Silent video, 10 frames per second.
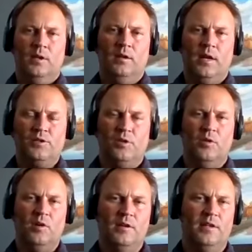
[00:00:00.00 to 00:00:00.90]
electrical
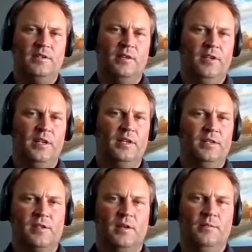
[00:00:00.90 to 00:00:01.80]
conductivity
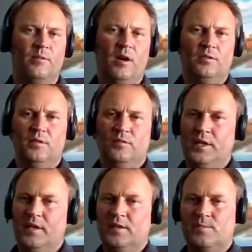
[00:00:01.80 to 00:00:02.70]
is a relatively
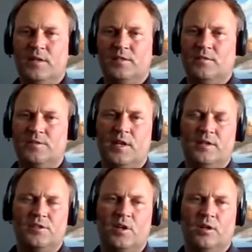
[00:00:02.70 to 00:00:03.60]
inexpensive
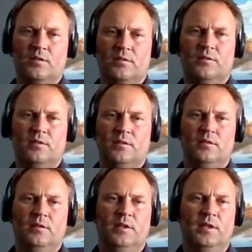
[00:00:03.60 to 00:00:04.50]
sensor,
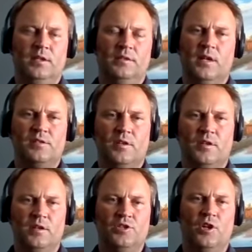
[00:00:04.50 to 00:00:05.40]
and it does a
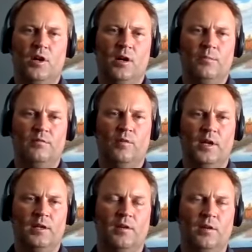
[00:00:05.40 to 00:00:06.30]
good job of what
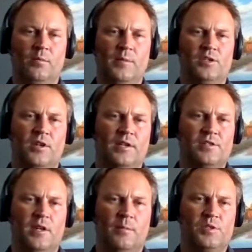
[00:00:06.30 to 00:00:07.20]
I call measuring
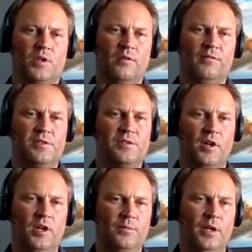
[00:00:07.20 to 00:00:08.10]
subsurface
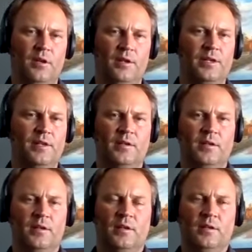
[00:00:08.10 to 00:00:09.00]
variability.
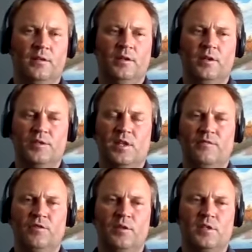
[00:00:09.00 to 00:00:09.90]
It's
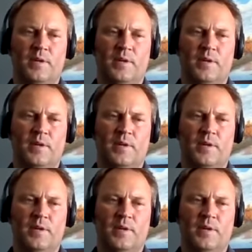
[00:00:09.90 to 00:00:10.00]
influenced